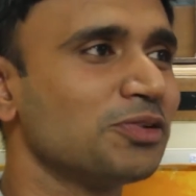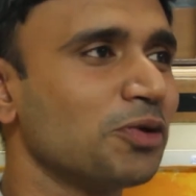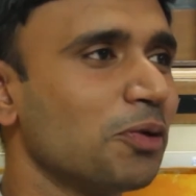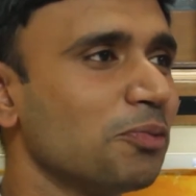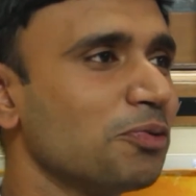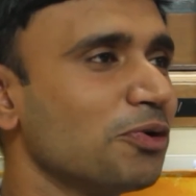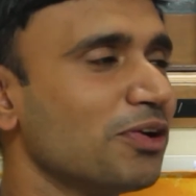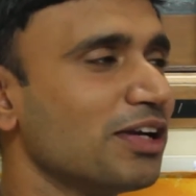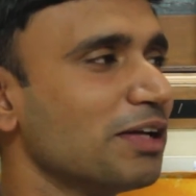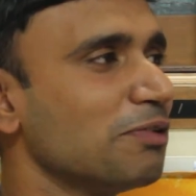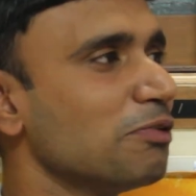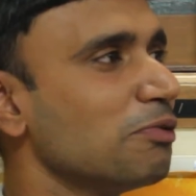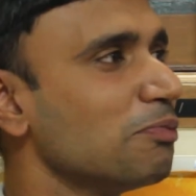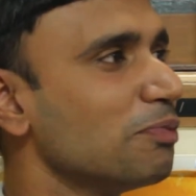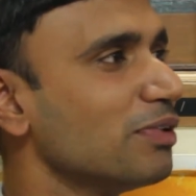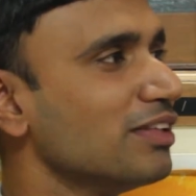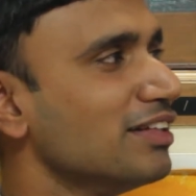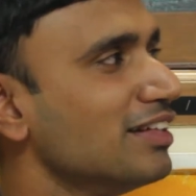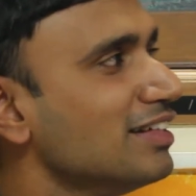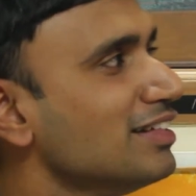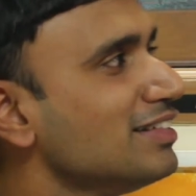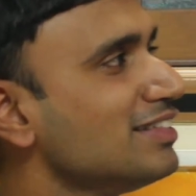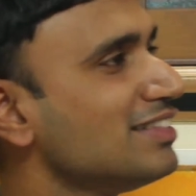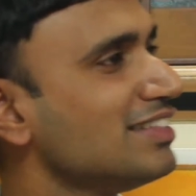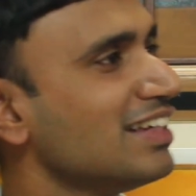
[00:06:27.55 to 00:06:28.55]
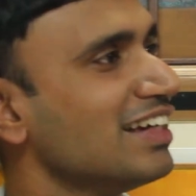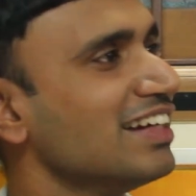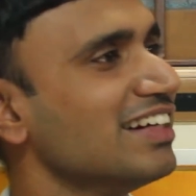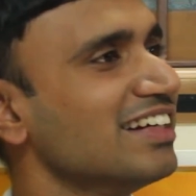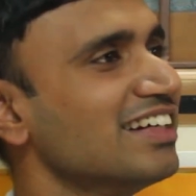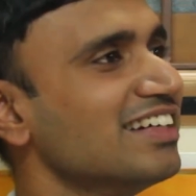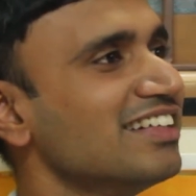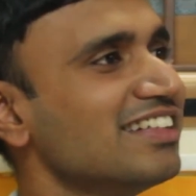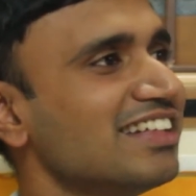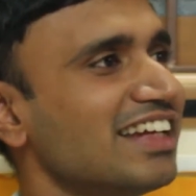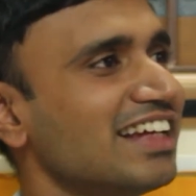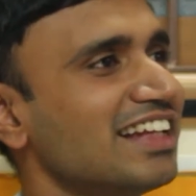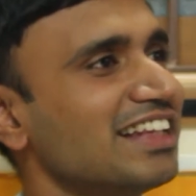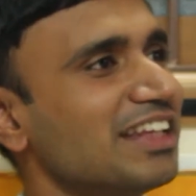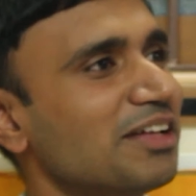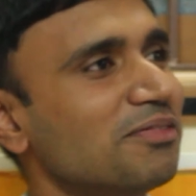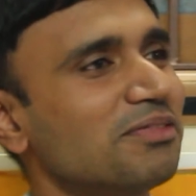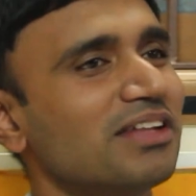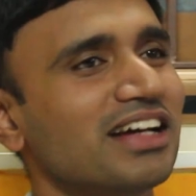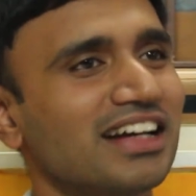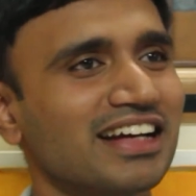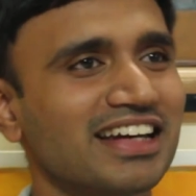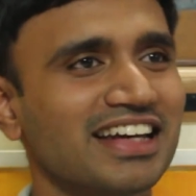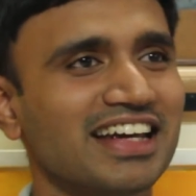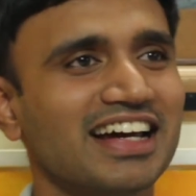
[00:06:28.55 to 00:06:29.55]
hope you'll remember this and tell
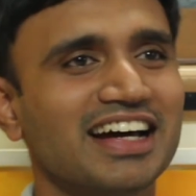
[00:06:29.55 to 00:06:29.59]
them that,